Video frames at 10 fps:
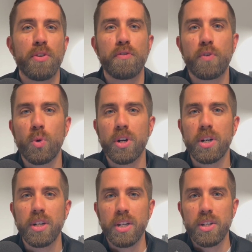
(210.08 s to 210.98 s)

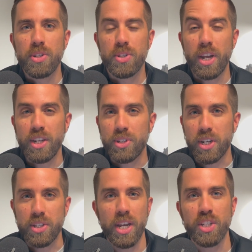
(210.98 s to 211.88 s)
for a
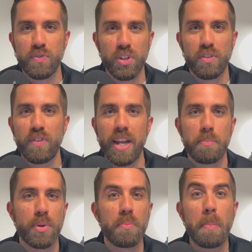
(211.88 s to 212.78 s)
successful event,
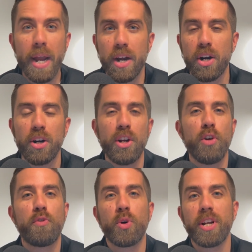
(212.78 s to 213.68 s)
prepare
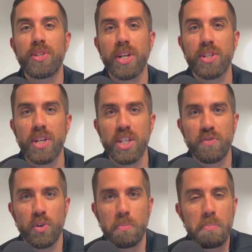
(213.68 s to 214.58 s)
for a
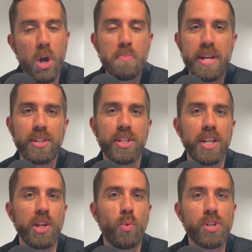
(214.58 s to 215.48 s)
successful moment
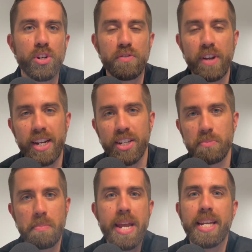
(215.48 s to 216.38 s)
when your event is
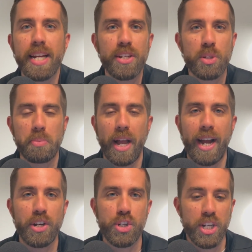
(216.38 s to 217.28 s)
making a
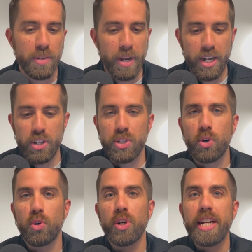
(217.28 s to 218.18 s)
splash and it is
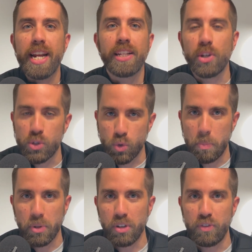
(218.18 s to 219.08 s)
creating those
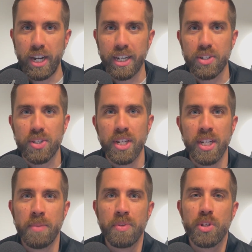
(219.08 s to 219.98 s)
ripple effects.
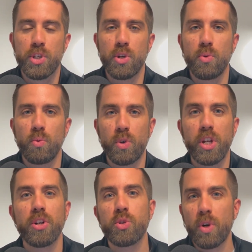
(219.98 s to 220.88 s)
So
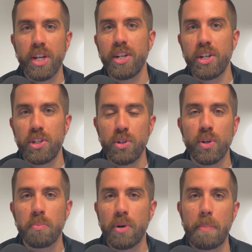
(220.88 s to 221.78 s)
here's what you need to do
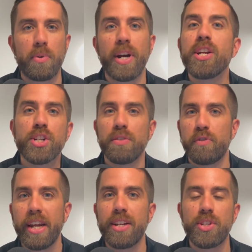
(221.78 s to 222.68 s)
in preparation
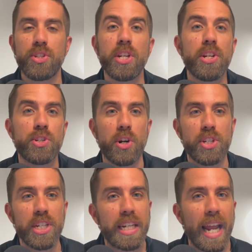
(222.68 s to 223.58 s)
phase is you need to start
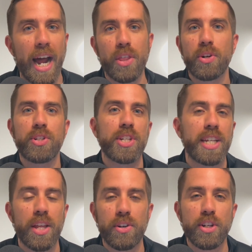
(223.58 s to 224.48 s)
to gather
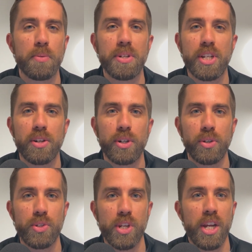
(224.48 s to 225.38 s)
together your
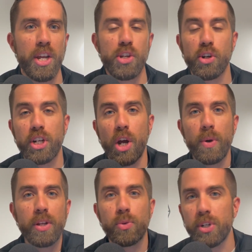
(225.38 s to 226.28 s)
materials. You're
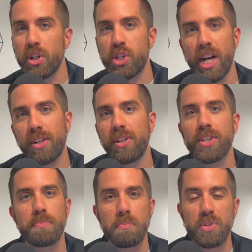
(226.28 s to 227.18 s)
going through your
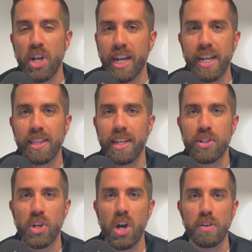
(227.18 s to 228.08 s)
checklist, checking
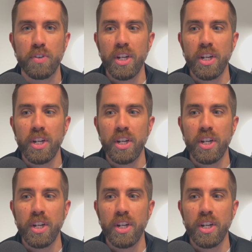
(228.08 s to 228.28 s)
things off.